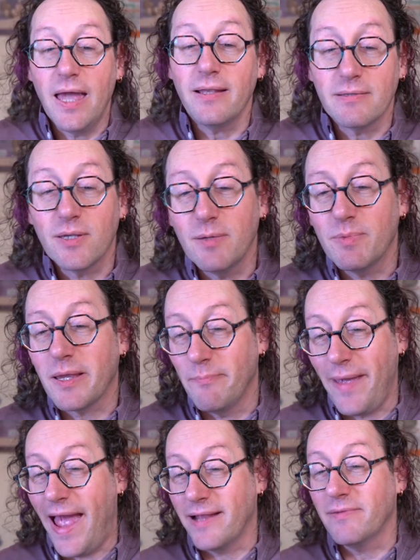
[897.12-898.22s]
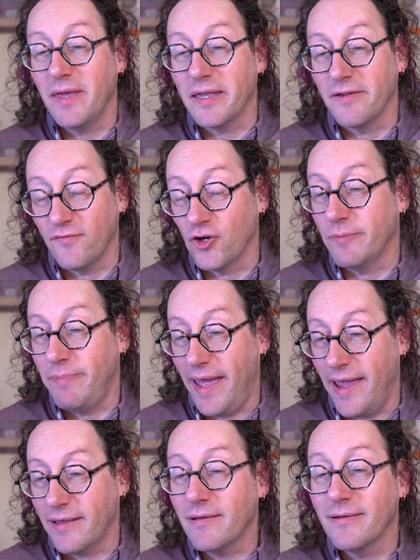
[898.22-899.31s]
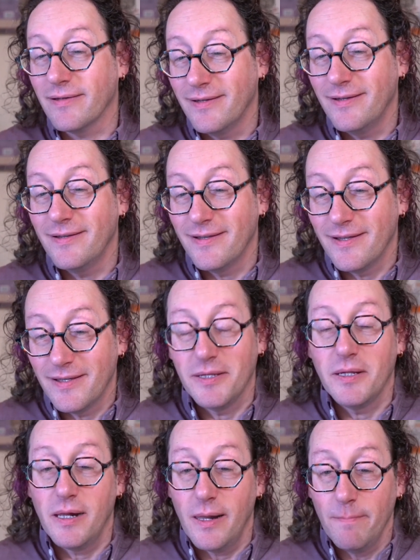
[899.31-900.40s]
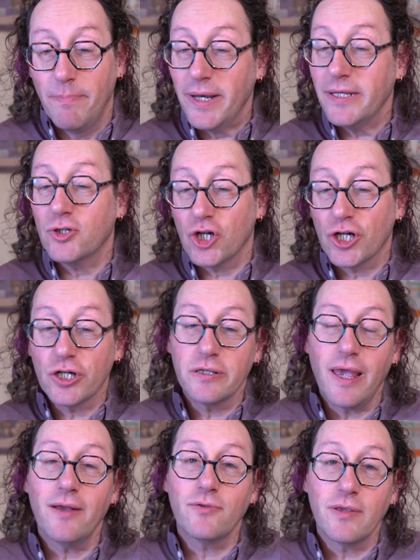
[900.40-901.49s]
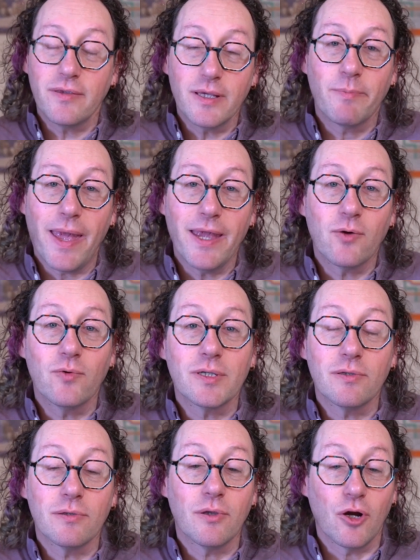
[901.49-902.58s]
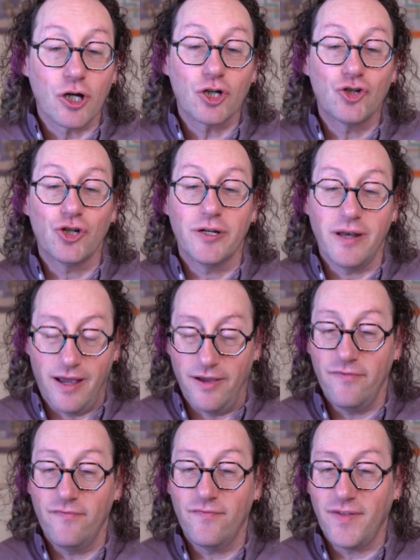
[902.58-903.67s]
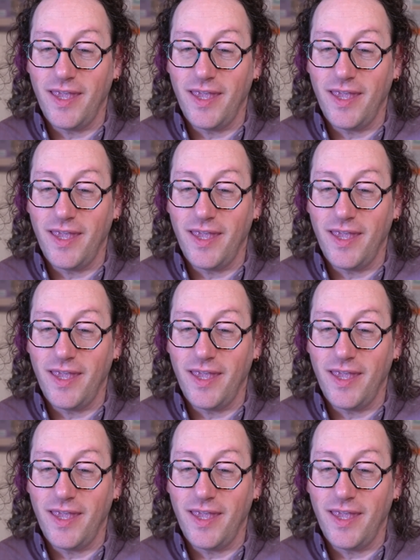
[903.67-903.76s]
That seems like a bad thing if you're a bank. But it turns out that this bank was large enough